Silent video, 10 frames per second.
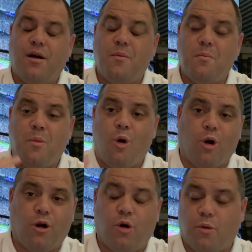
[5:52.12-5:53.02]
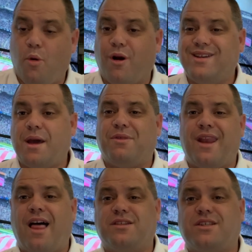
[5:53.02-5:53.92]
more or more in-depth
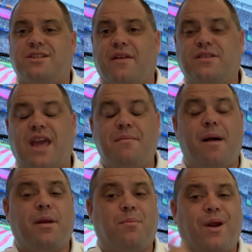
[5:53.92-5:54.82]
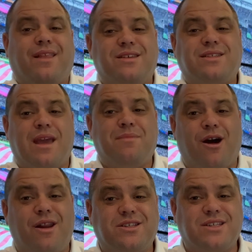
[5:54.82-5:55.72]
analysis on this game, I'm going to break this game
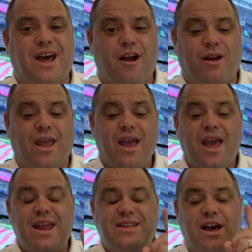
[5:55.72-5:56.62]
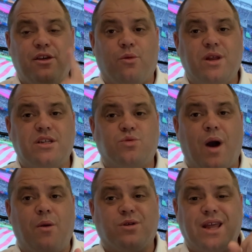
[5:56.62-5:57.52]
down in its entirety and tell you the reasons
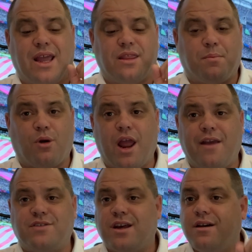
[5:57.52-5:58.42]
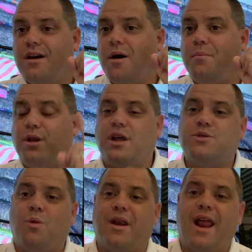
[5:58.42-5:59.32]
why we're taking the Braves
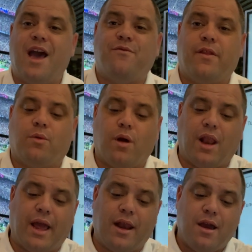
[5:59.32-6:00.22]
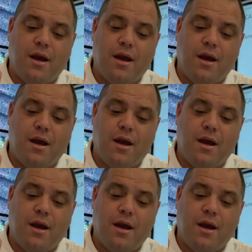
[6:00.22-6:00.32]
plus 1.5 on the run line,